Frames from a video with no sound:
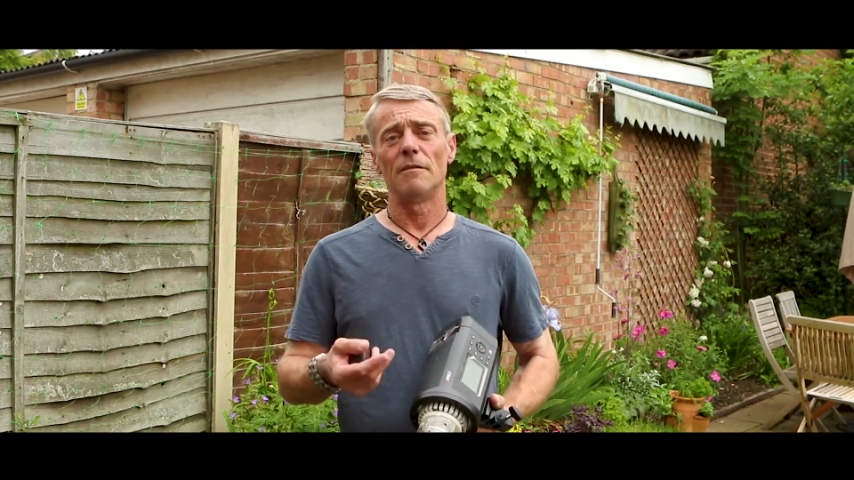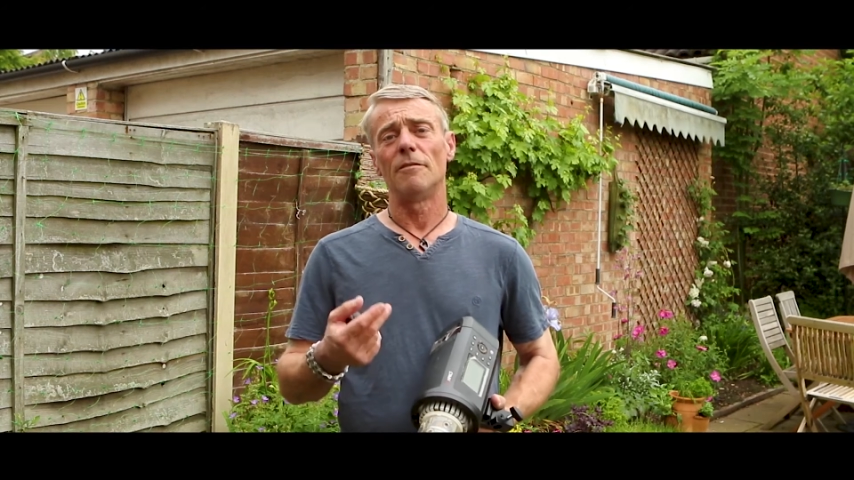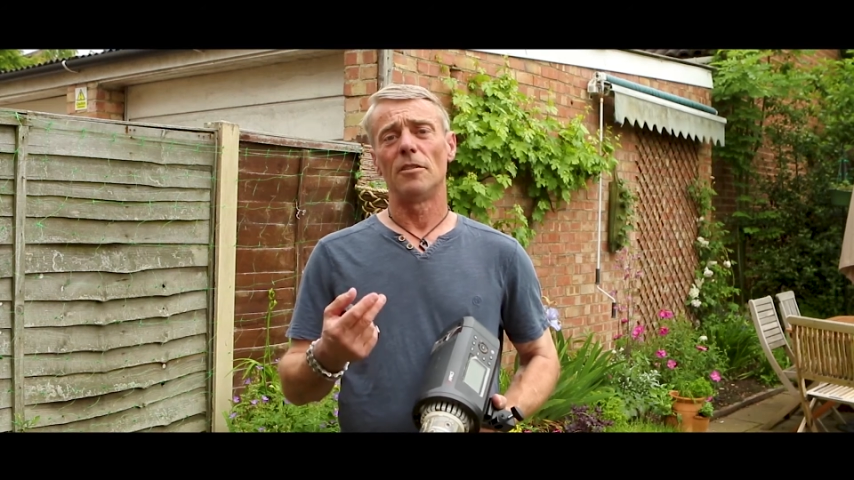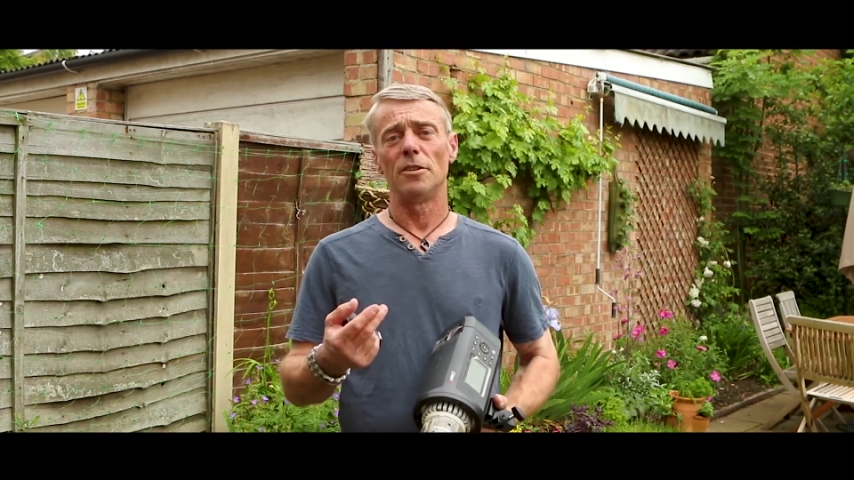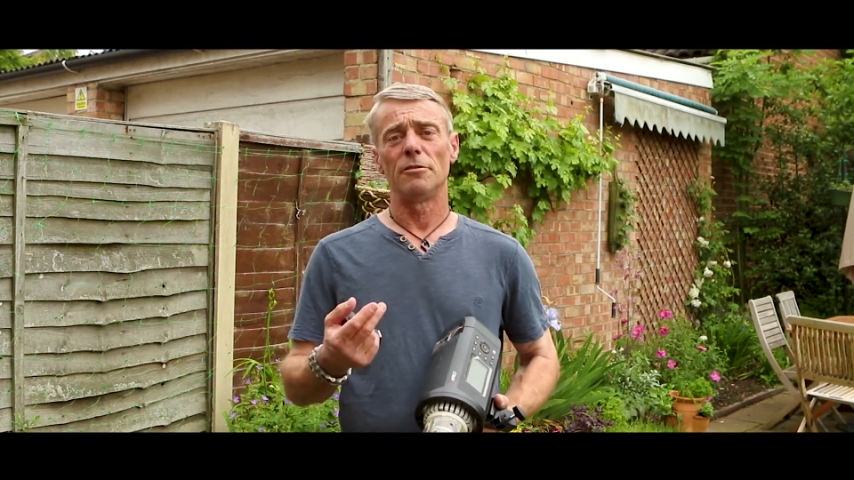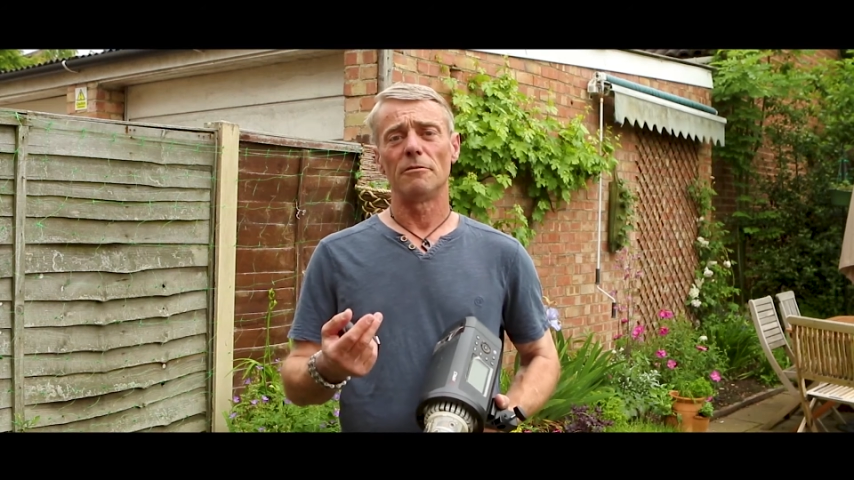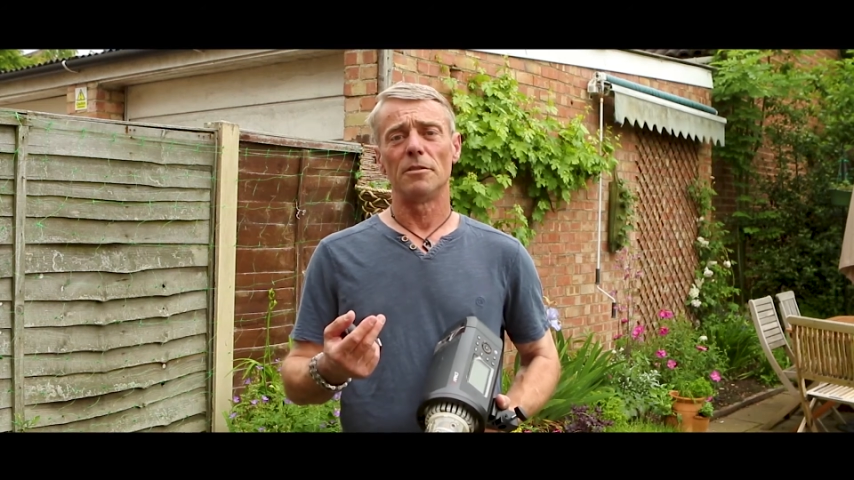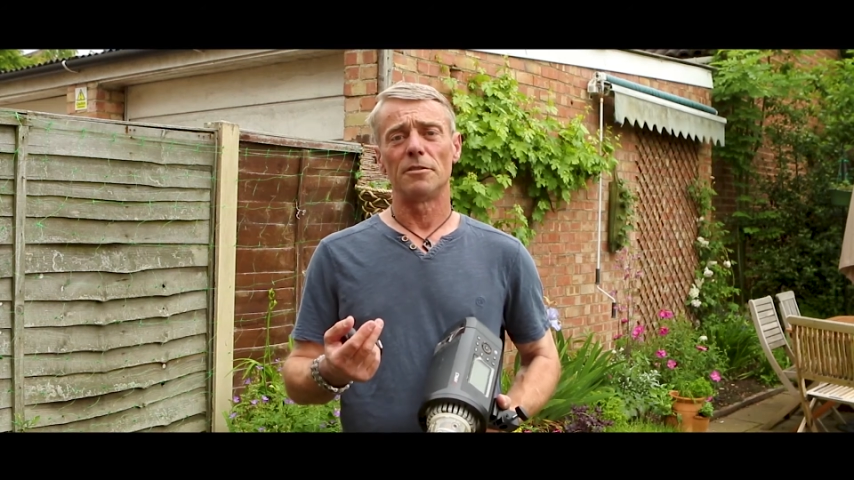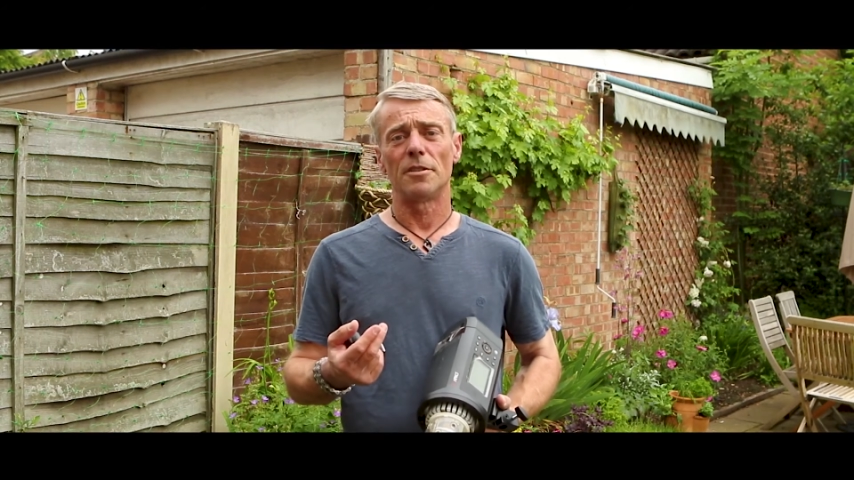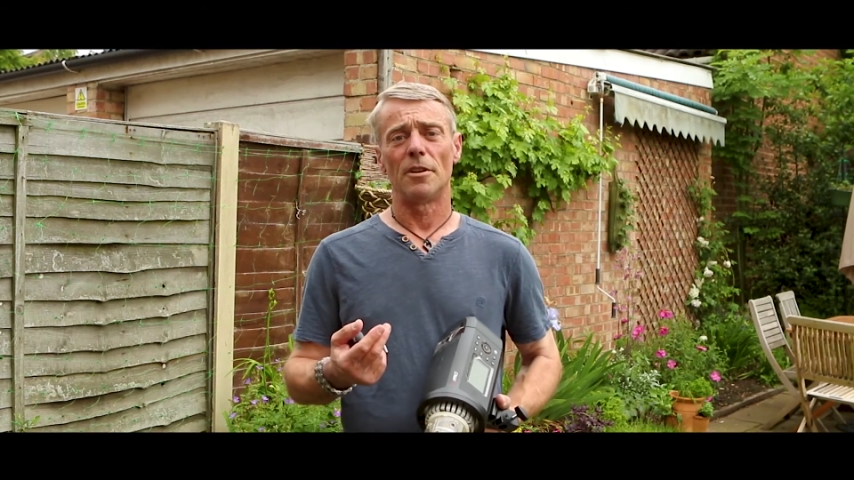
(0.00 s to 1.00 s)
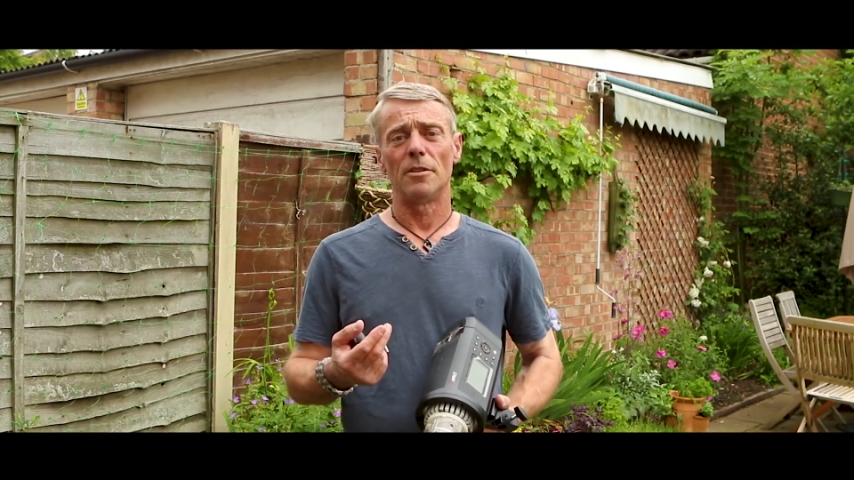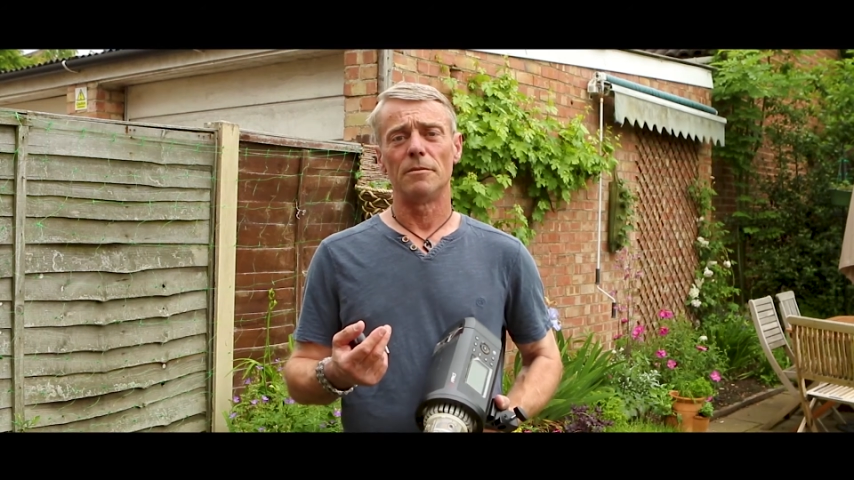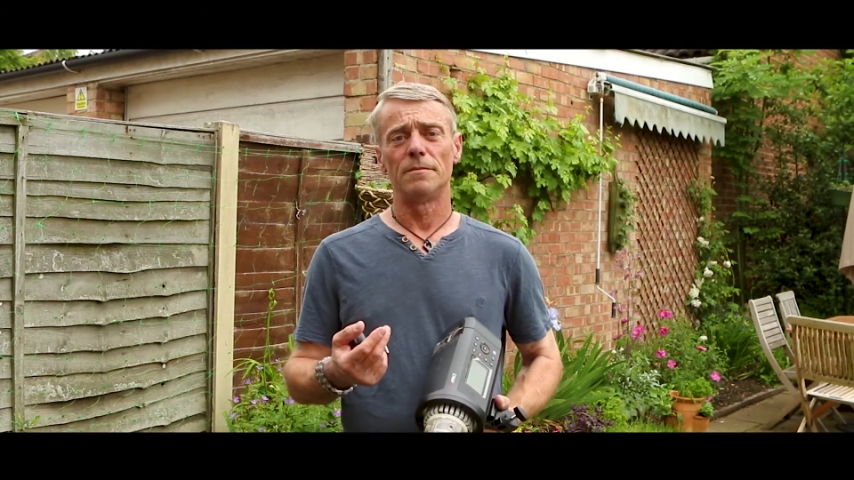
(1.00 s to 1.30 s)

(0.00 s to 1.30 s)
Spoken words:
and find your own style.